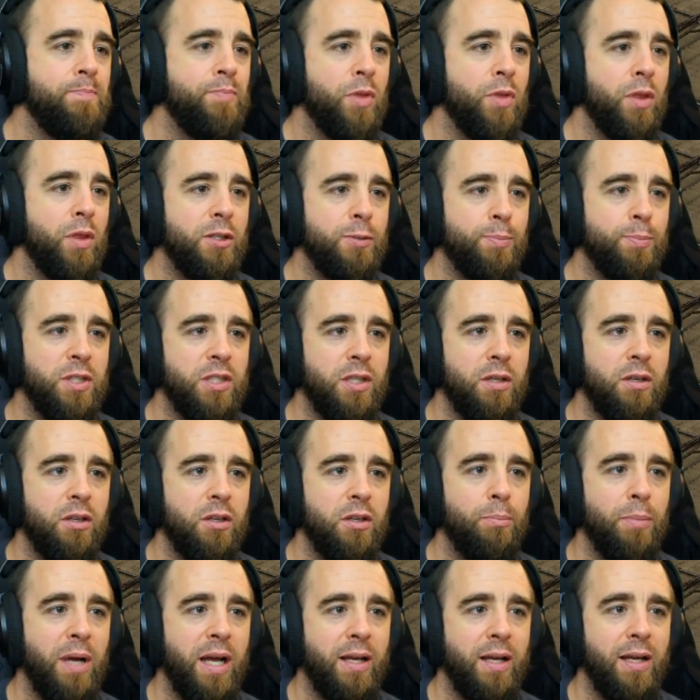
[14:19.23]
This particular
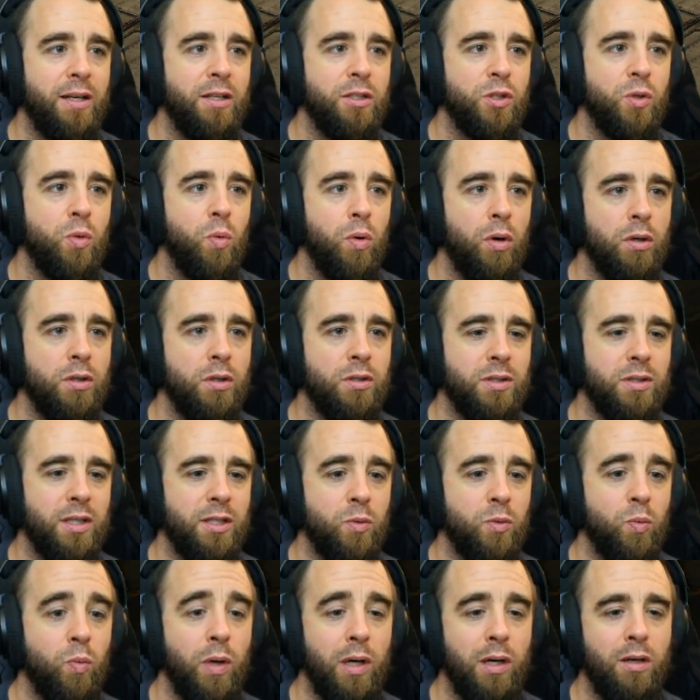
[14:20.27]
mech and its quirks
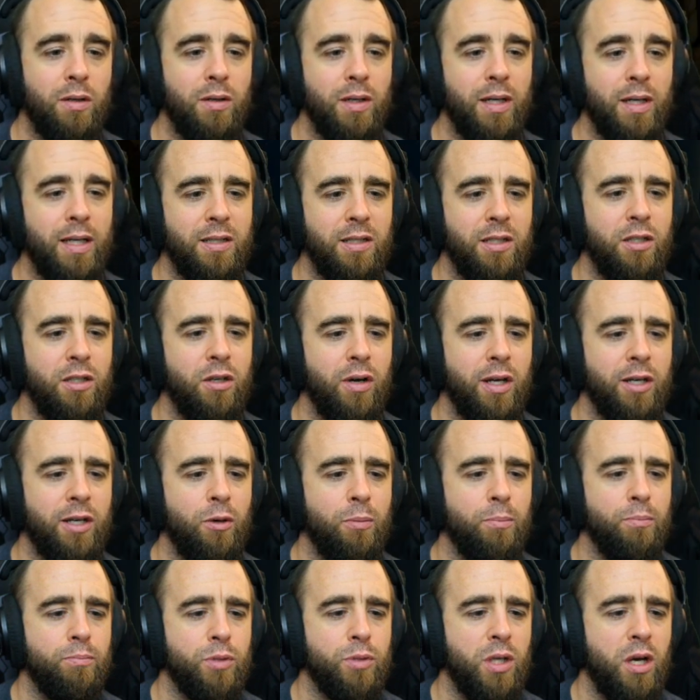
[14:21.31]
as well. And I
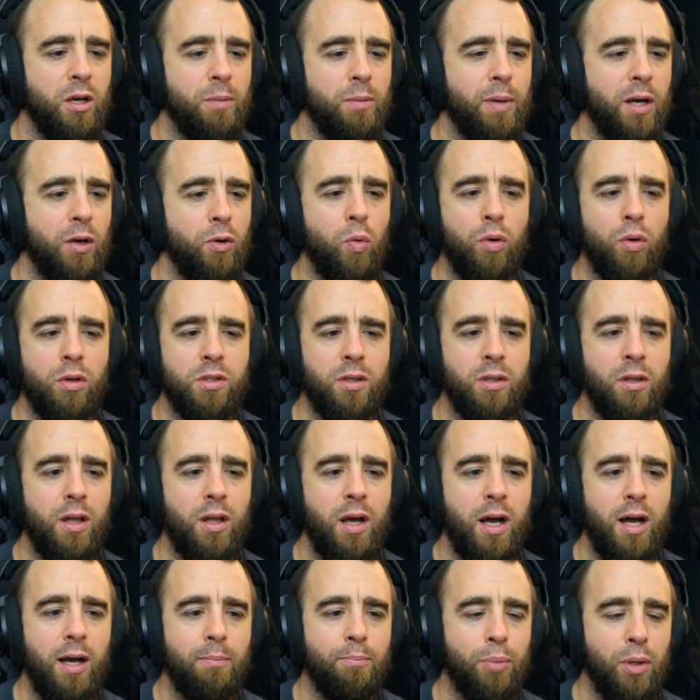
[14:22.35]
don't talk about quirks a
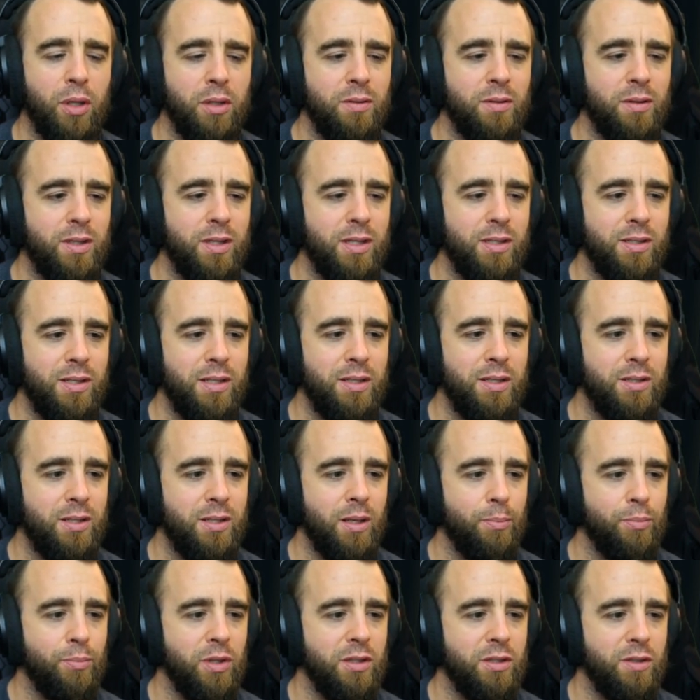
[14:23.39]
lot, but this is
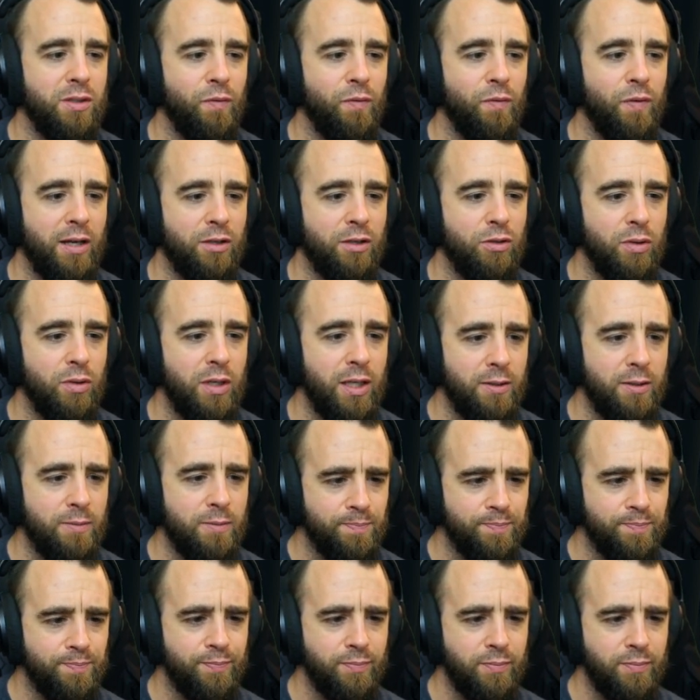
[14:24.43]
something to factor in.
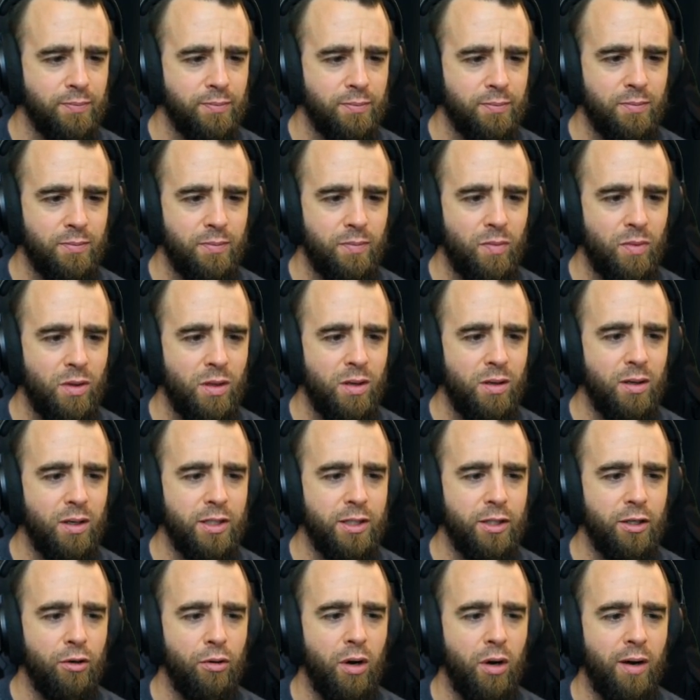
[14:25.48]

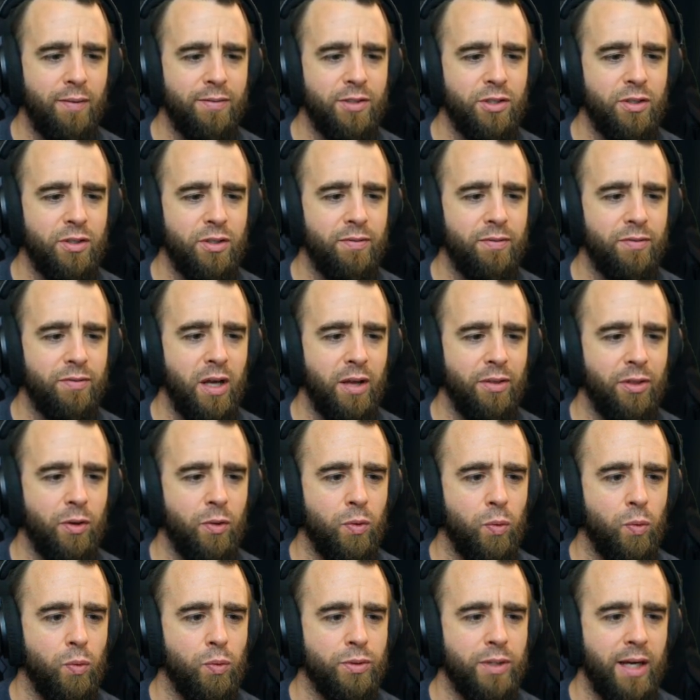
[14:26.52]
Obviously you've got the
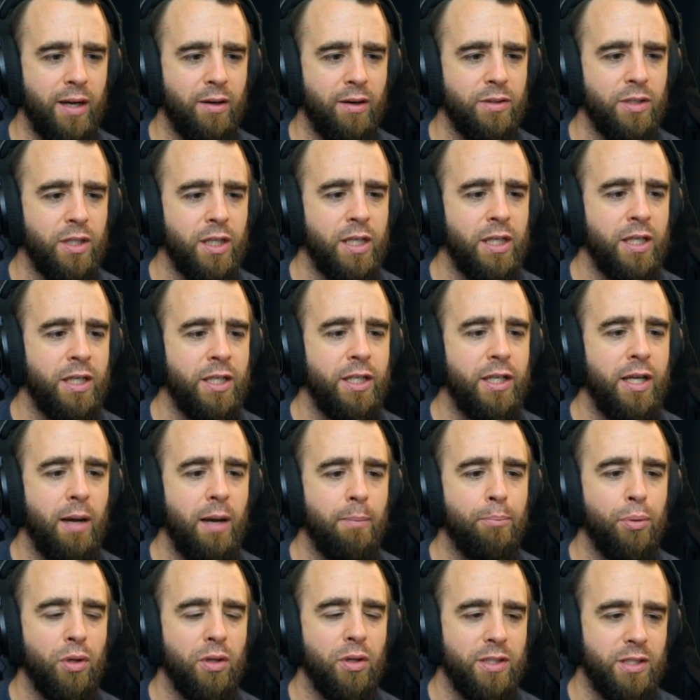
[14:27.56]
cooldown, you
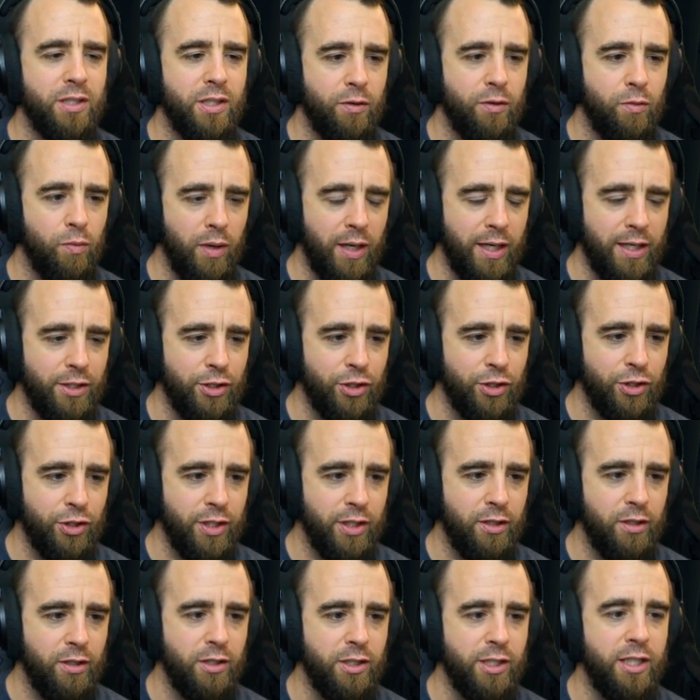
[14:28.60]
got ballistic range
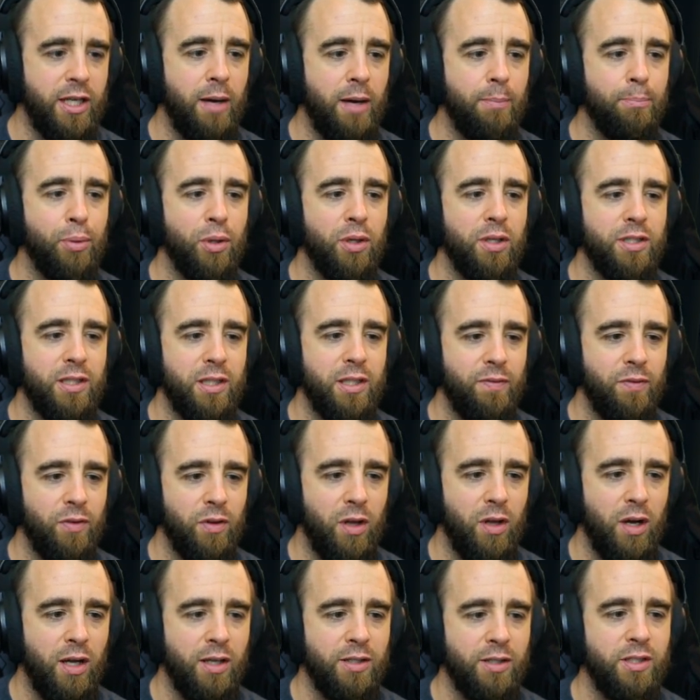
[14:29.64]
here, you got ballistic
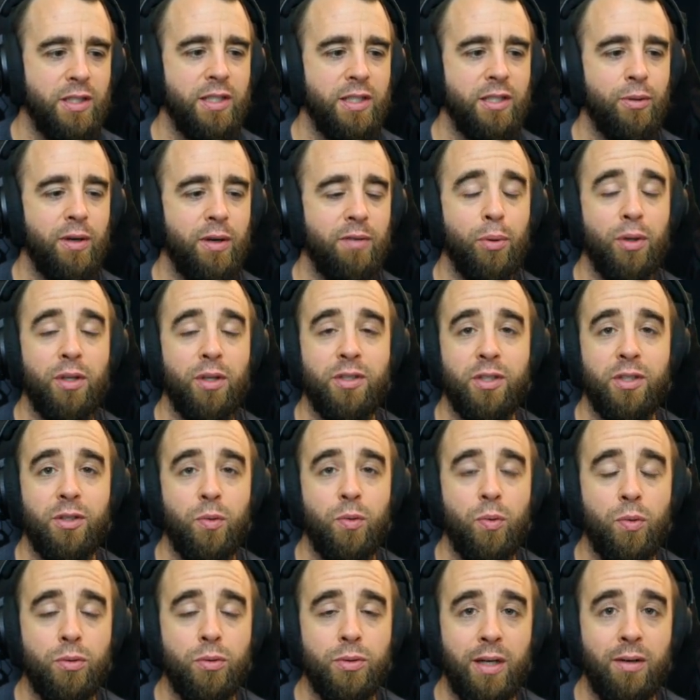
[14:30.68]
velocity, and you have ballistic
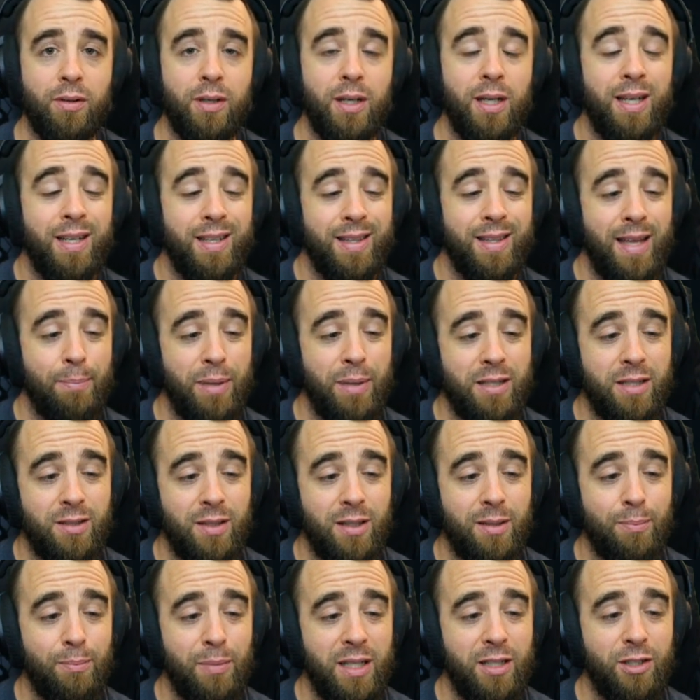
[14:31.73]
cooldown. That
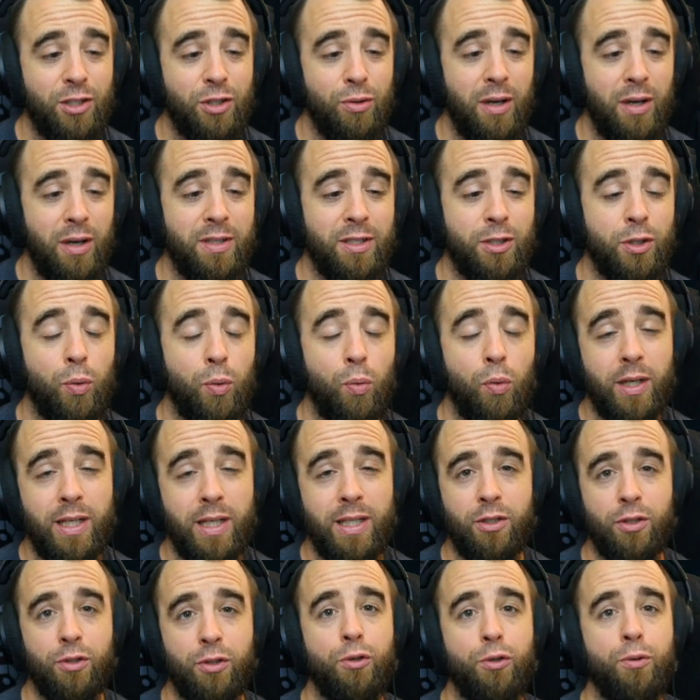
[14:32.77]
basically means you have a
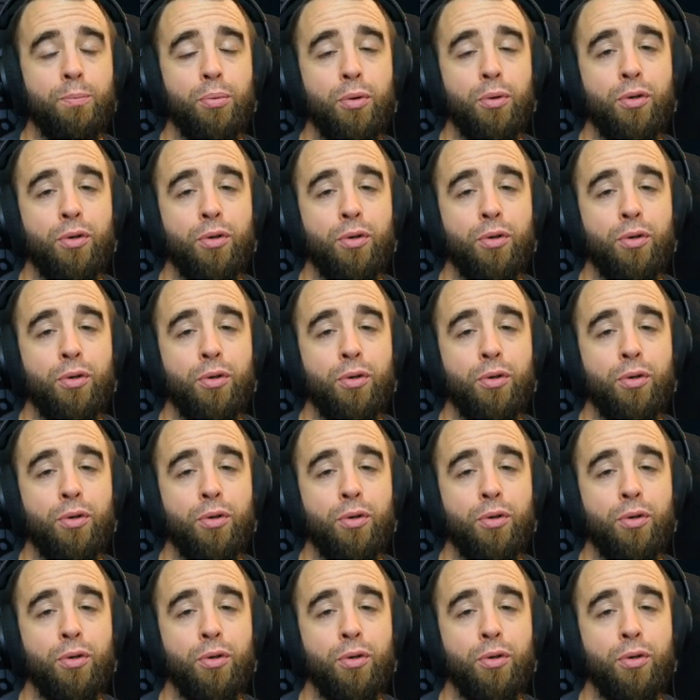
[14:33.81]
22%